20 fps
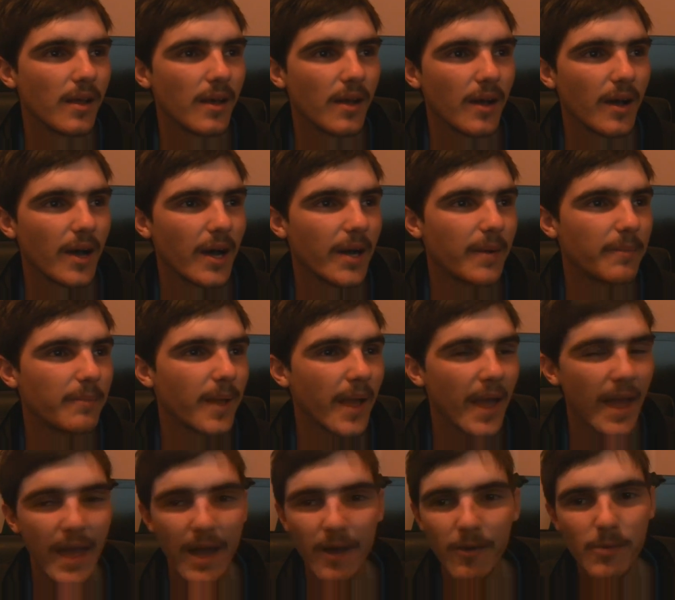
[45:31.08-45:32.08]

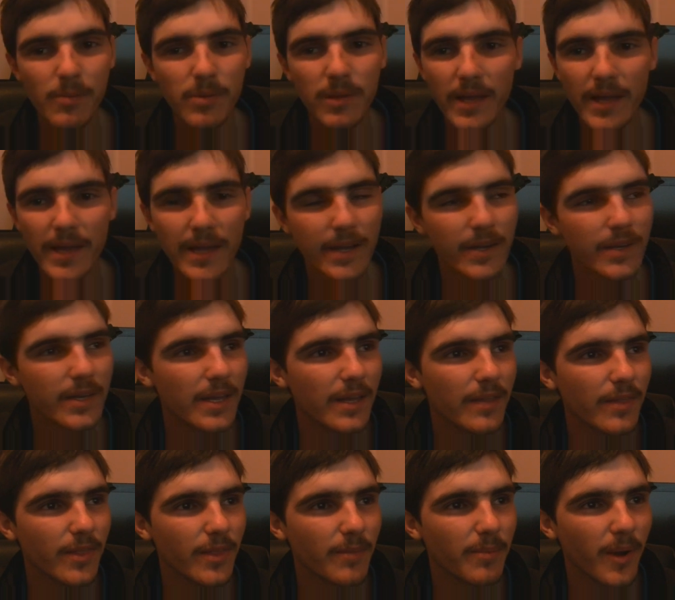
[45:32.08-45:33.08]
How a player could
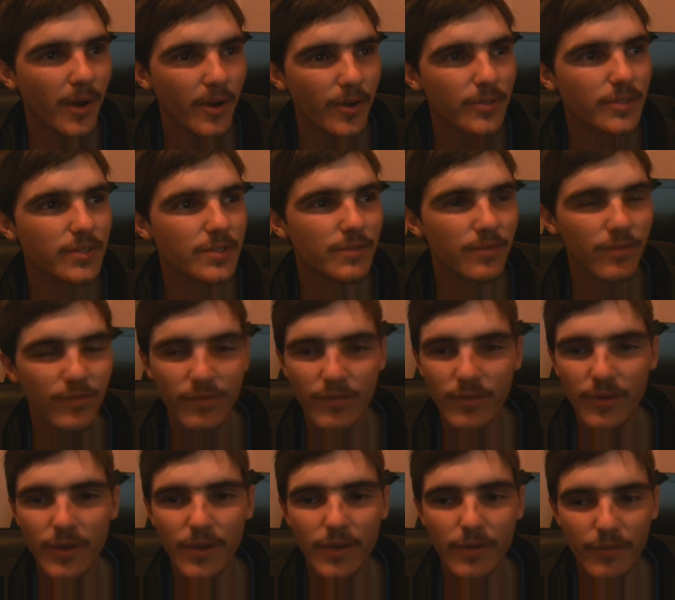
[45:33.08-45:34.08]
hit the post
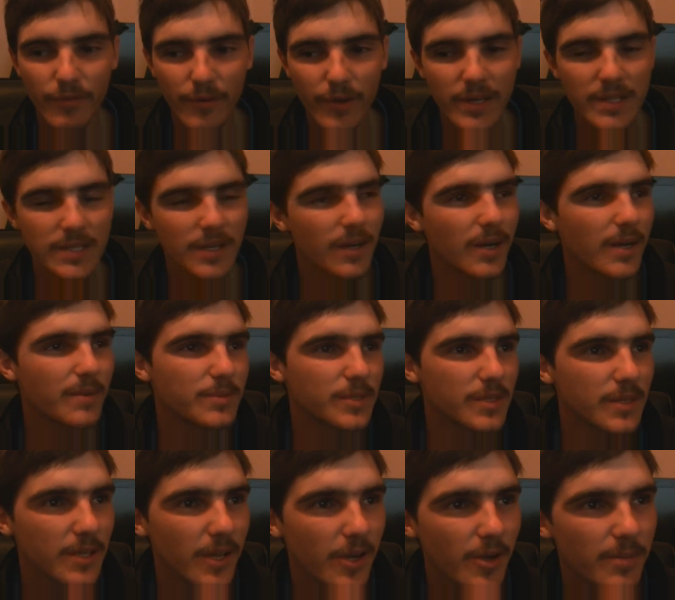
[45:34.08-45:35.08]
3 times in
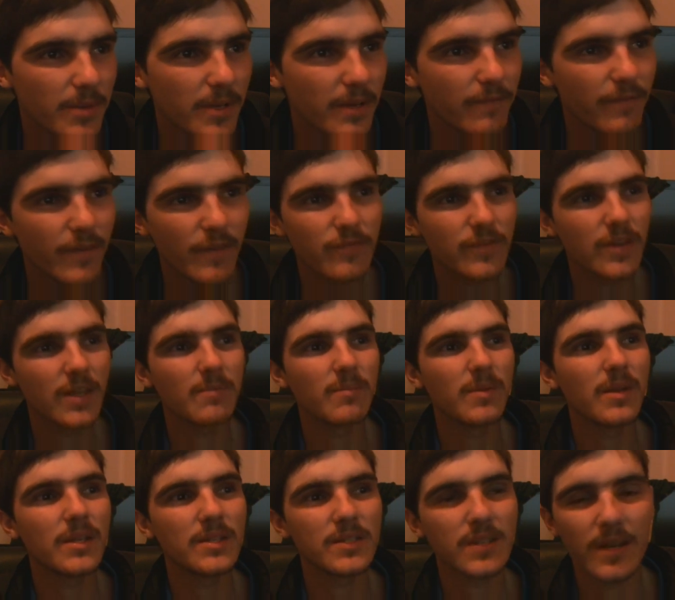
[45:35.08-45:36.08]
the opening 15
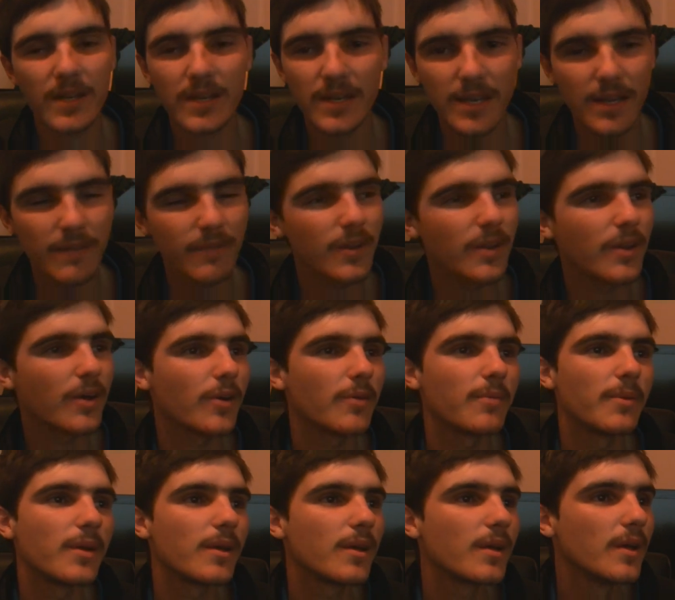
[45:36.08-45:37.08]
minutes, I never know.
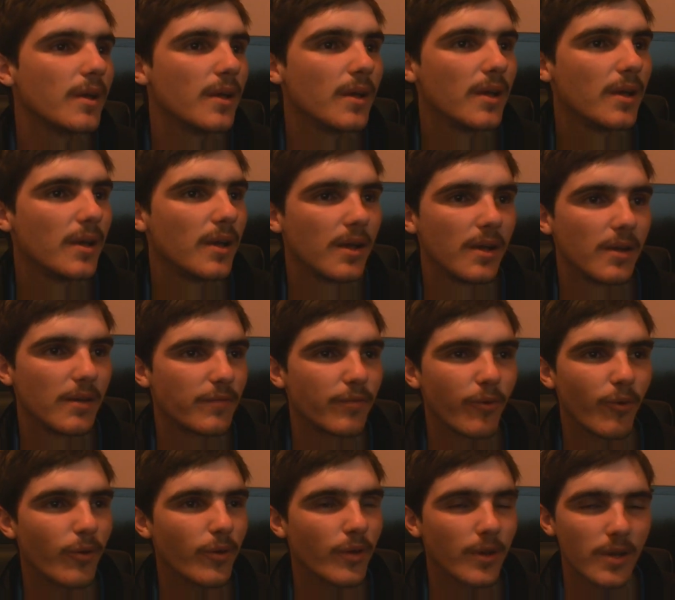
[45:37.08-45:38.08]
But
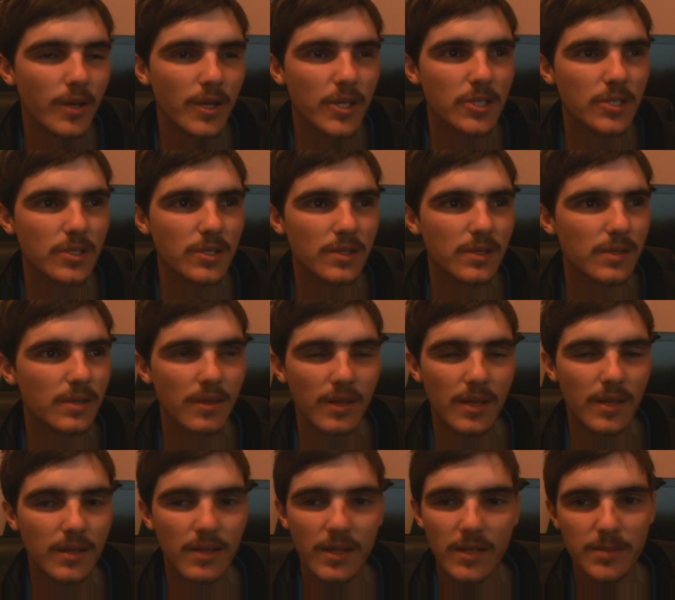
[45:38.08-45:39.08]
Thornton,
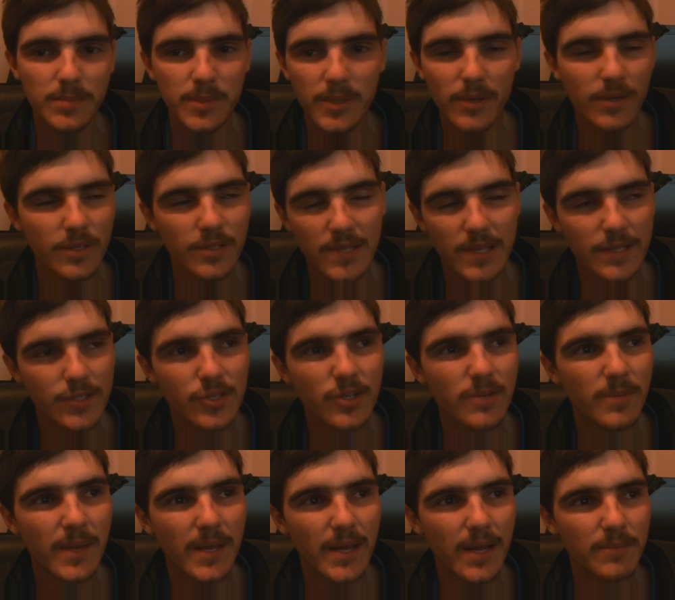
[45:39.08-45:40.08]
let's be honest, they should have
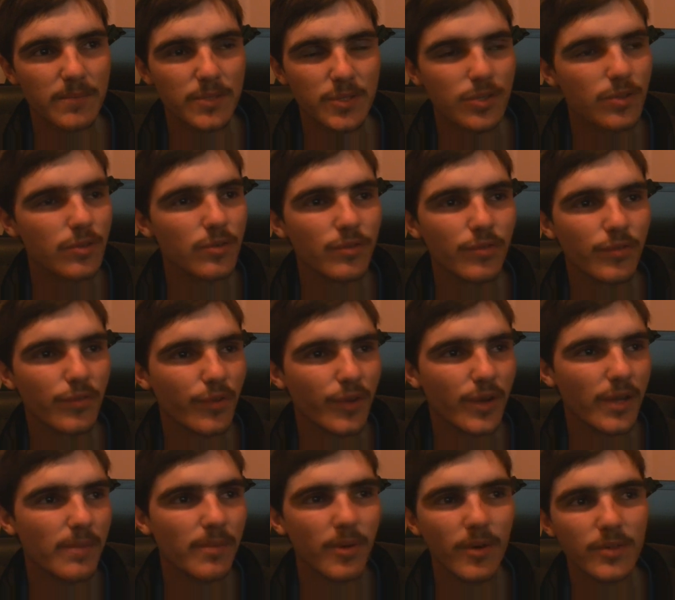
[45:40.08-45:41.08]
been up
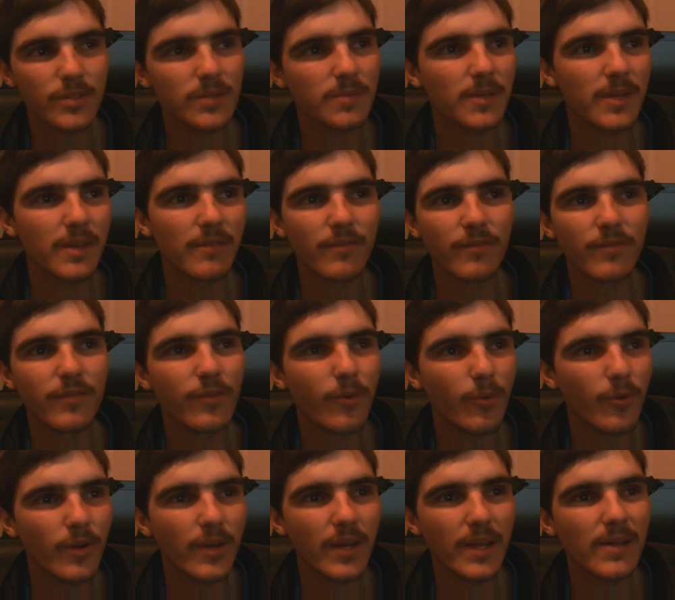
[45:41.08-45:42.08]
2-3, possibly even
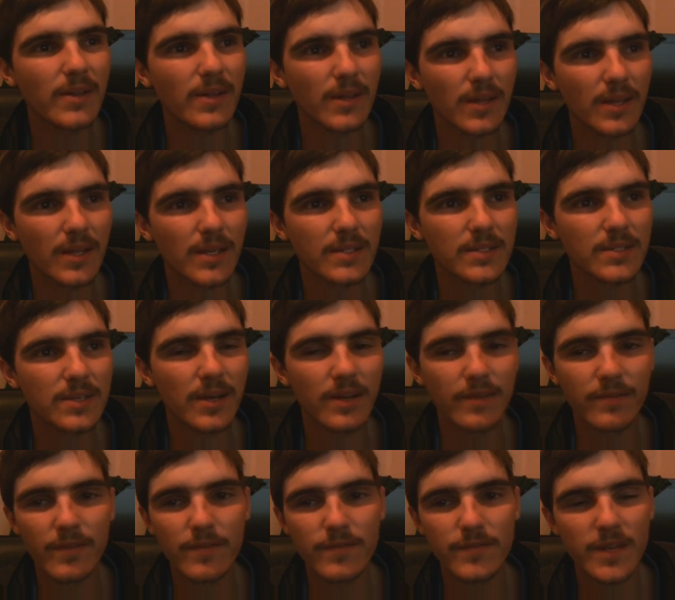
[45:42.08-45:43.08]
4-0 inside
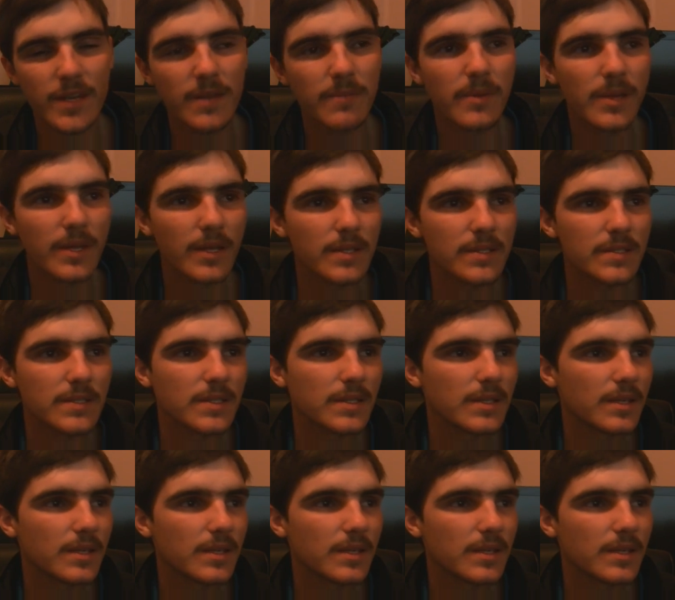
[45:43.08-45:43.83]
15 minutes.